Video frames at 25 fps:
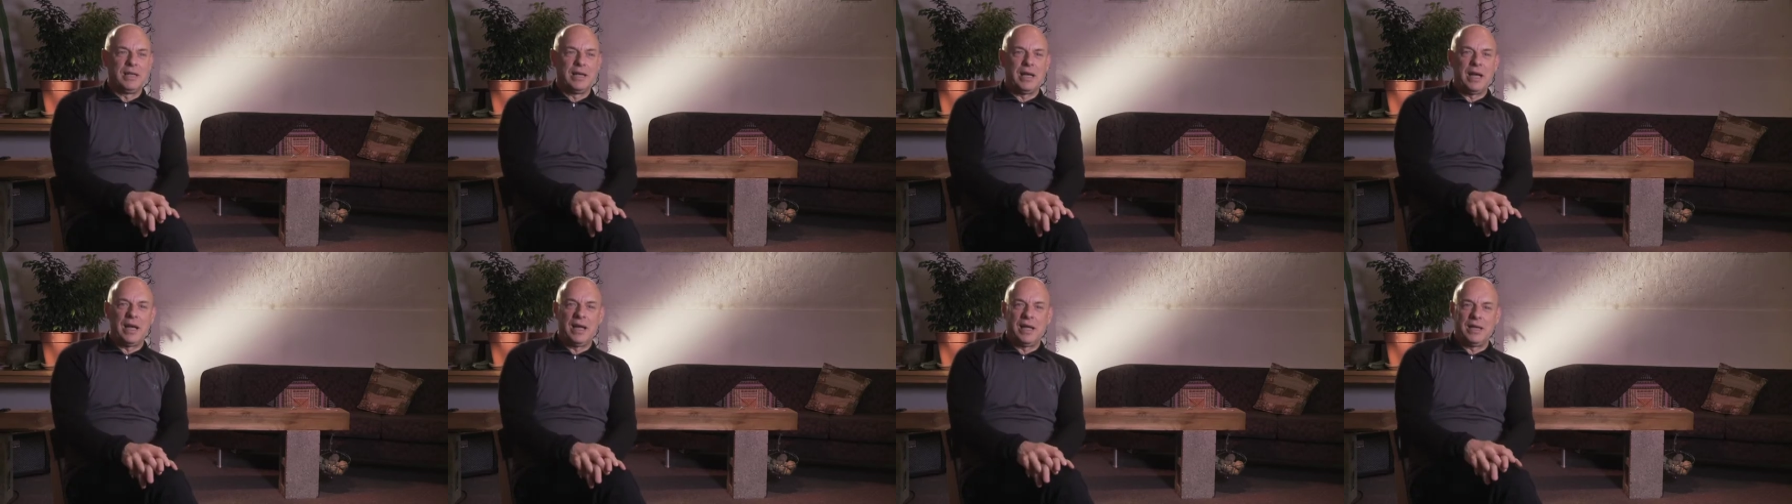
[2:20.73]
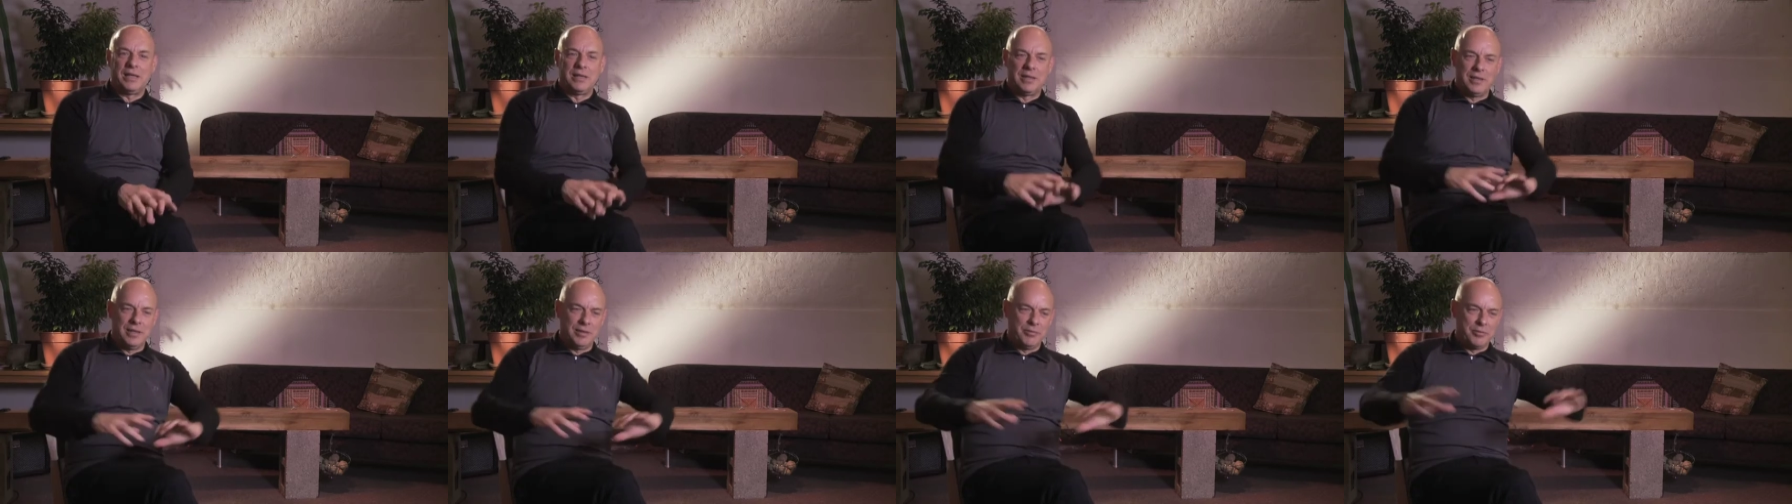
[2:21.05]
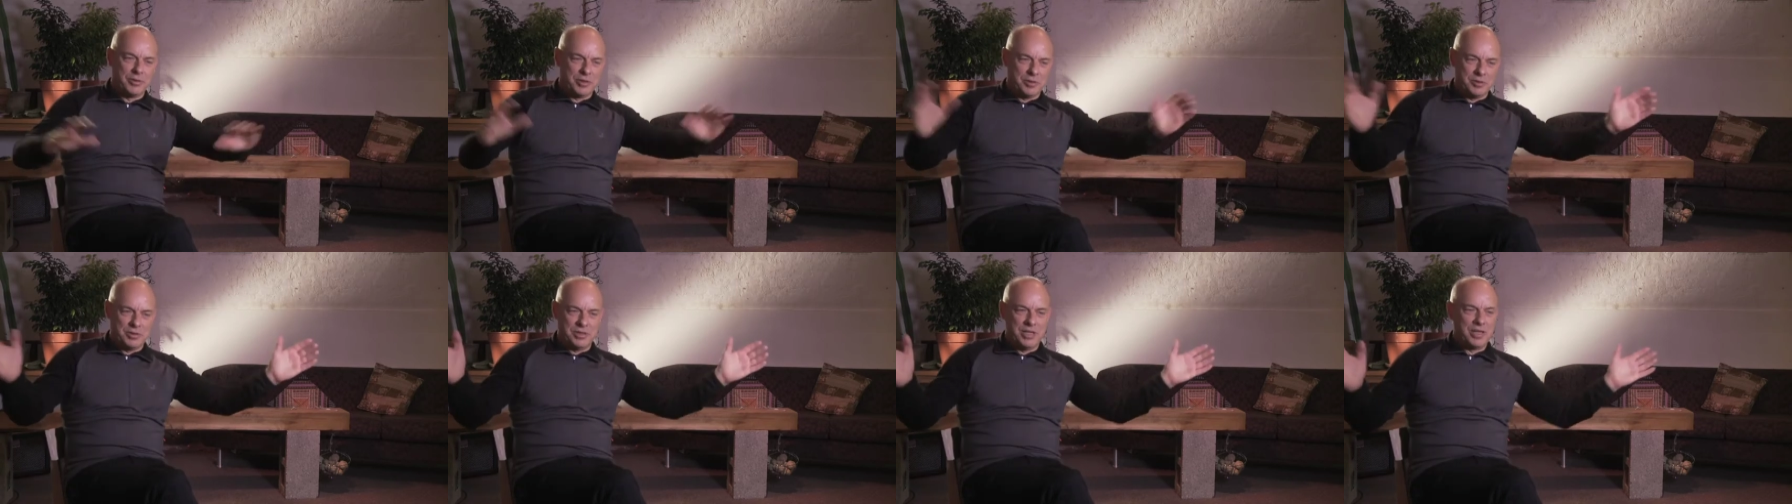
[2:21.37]
and there
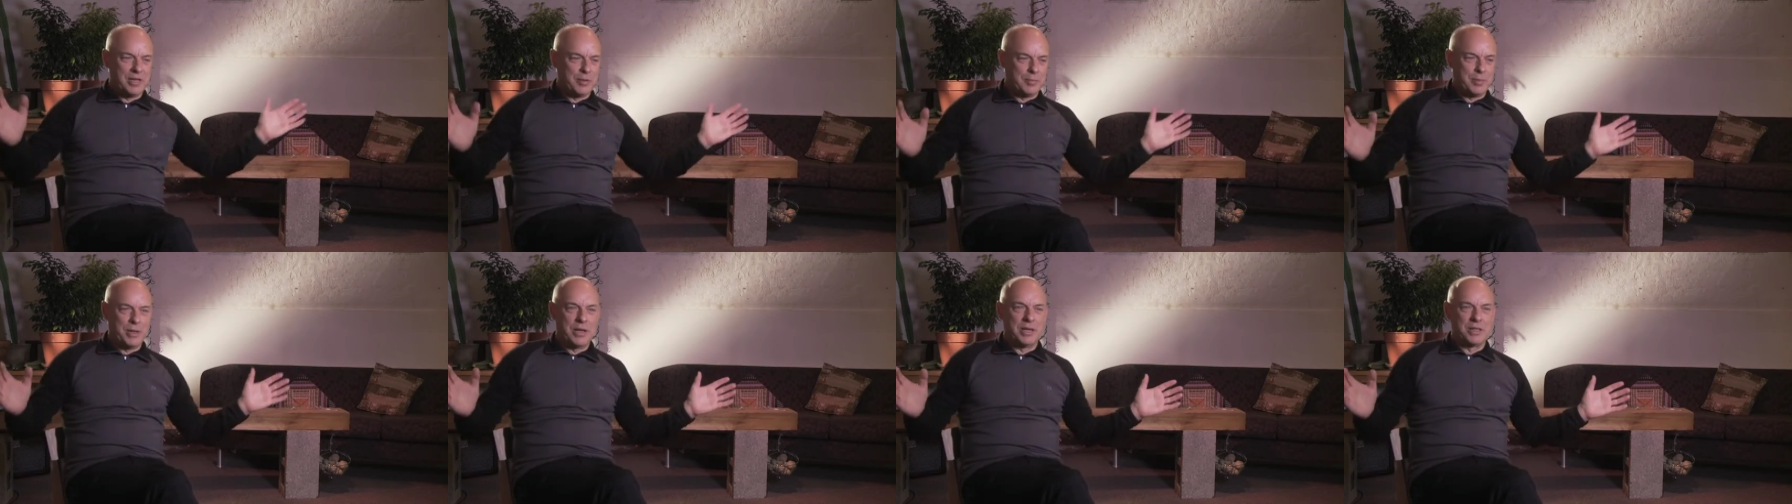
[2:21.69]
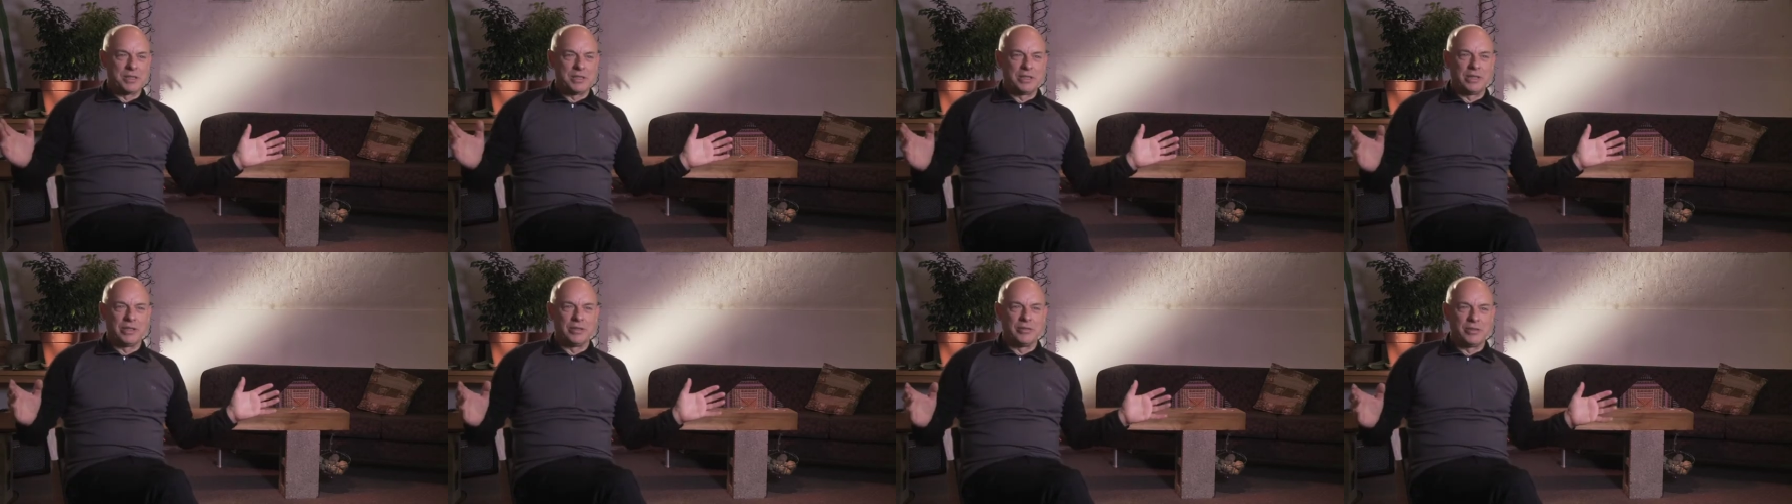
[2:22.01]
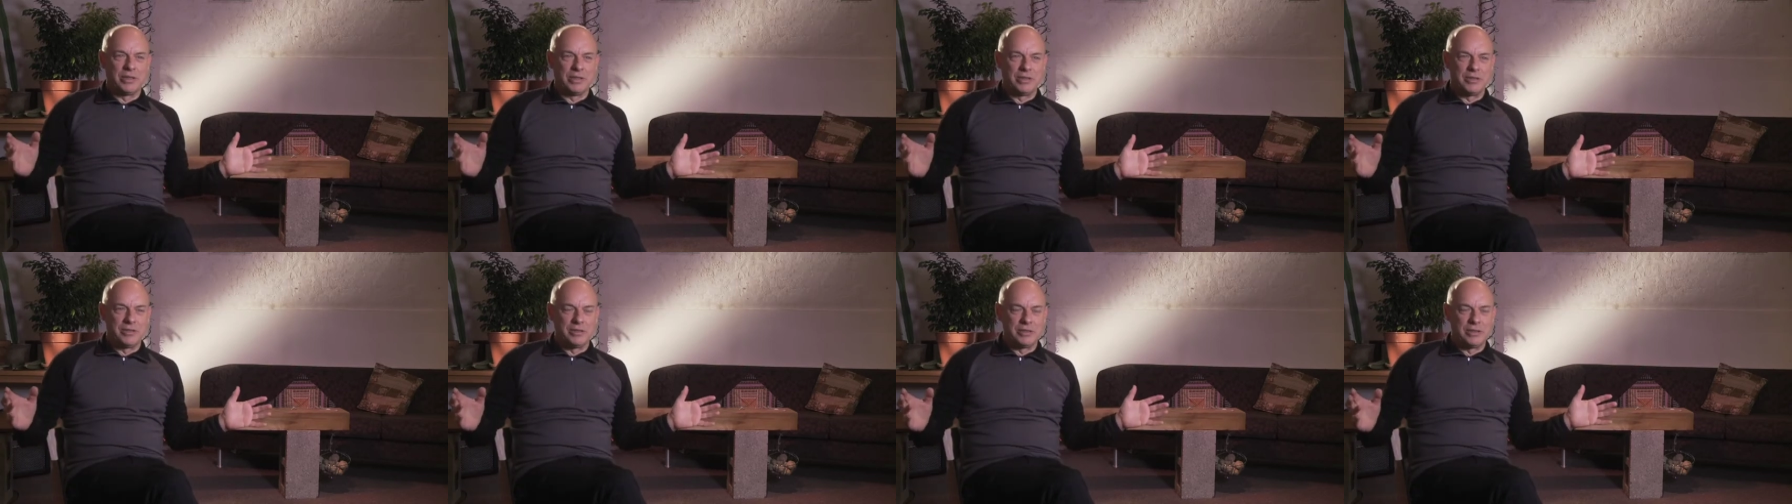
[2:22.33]
was a dinner party
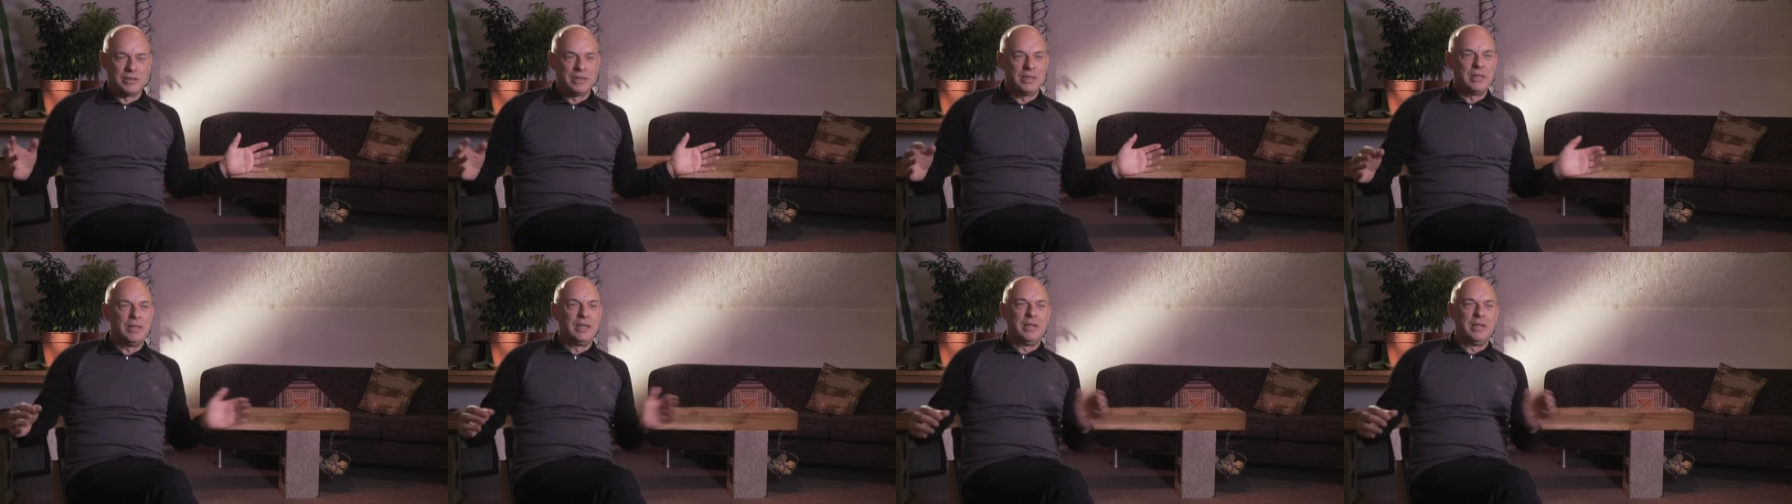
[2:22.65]
going on,